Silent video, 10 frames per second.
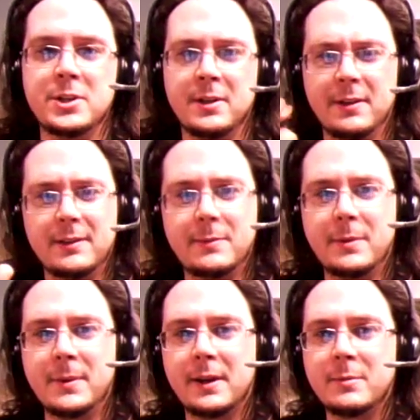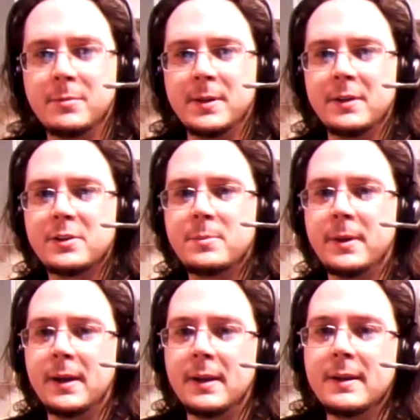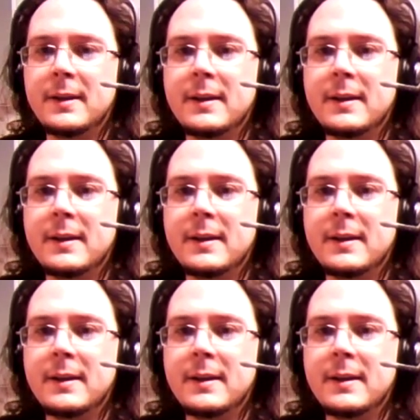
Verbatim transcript: did. Let me back up a bit and explain.